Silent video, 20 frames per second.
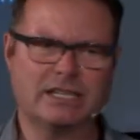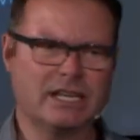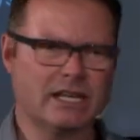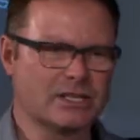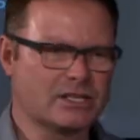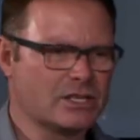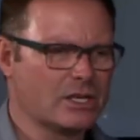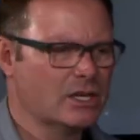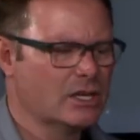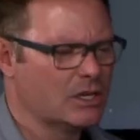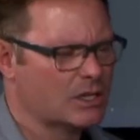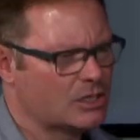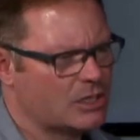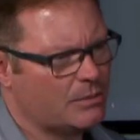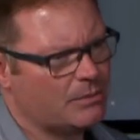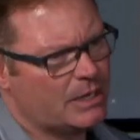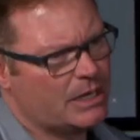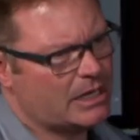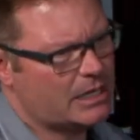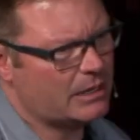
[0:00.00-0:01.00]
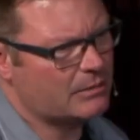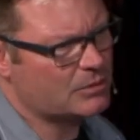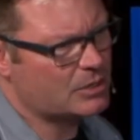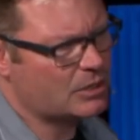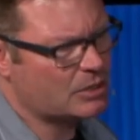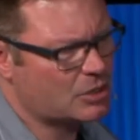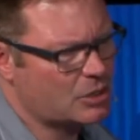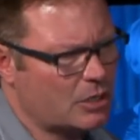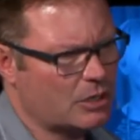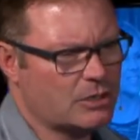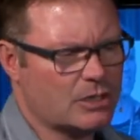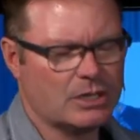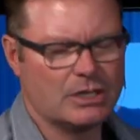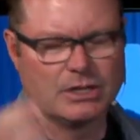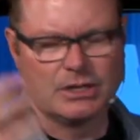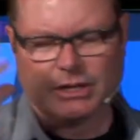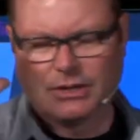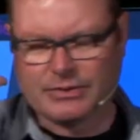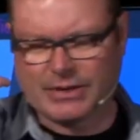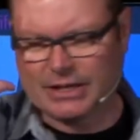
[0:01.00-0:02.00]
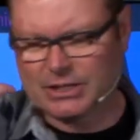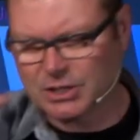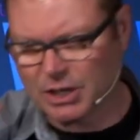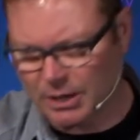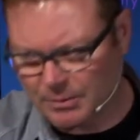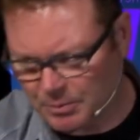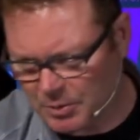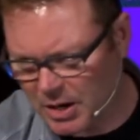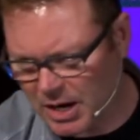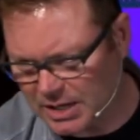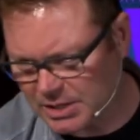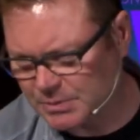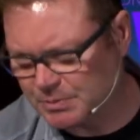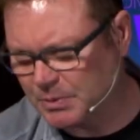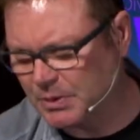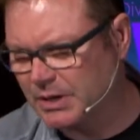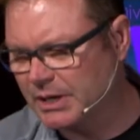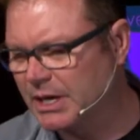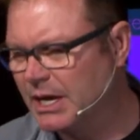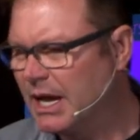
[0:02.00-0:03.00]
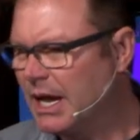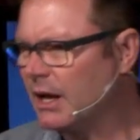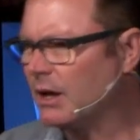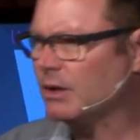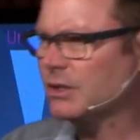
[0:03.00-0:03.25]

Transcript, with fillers: this. Somebody comes in the church, they start prospering, and